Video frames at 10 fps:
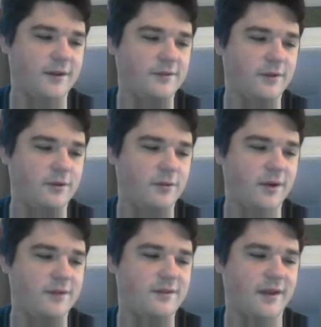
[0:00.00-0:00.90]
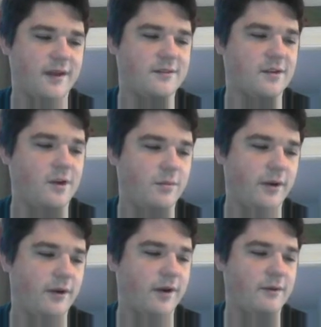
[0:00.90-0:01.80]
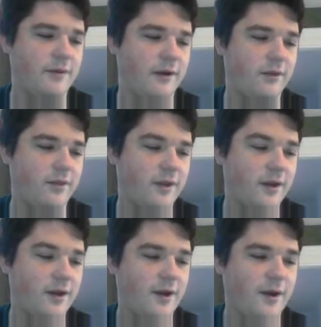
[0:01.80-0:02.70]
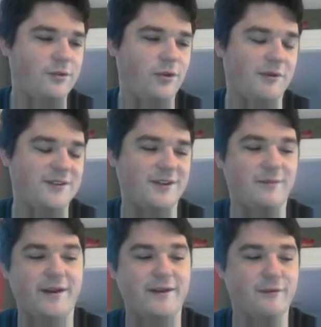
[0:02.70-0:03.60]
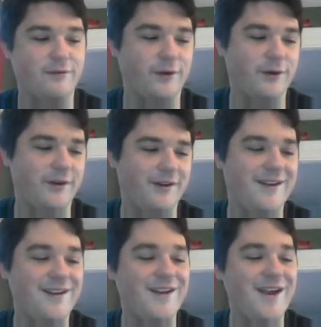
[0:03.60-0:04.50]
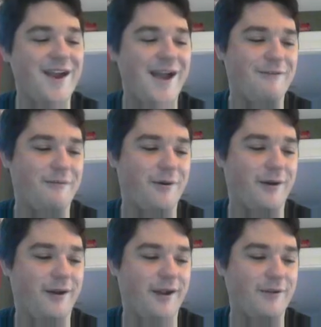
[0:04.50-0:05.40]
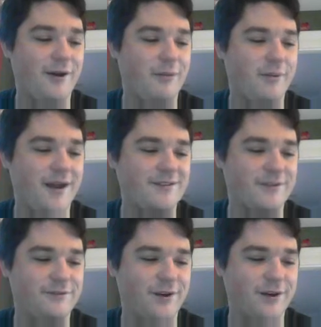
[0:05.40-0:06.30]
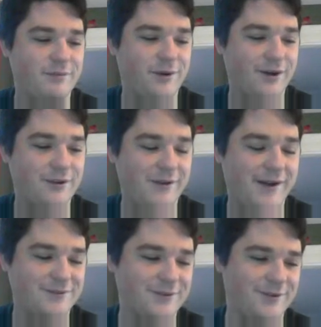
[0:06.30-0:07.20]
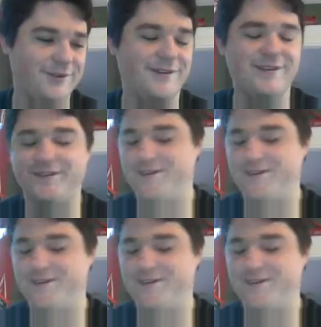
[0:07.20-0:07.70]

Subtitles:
Dennis Leary tweeted this decades ago, played hockey with Alan Thicke. Told me something I never forgot. ever hear passing the fucking puck, you asshole?